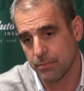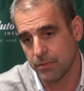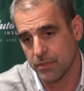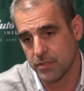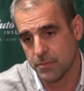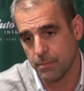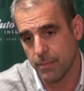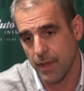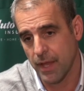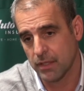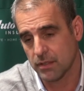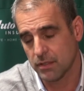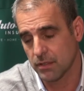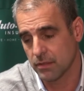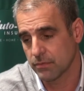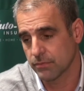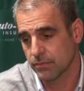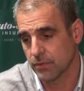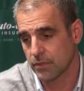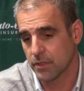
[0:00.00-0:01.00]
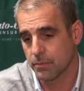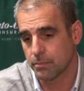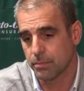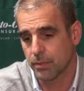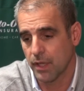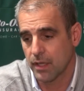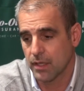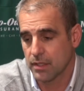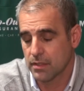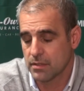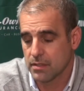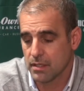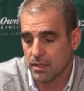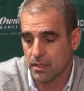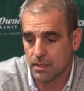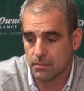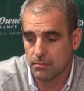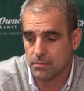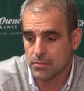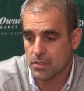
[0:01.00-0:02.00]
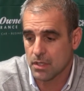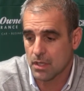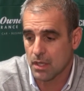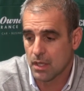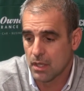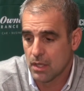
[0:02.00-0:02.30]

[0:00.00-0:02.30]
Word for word: perspective when you're playing teams.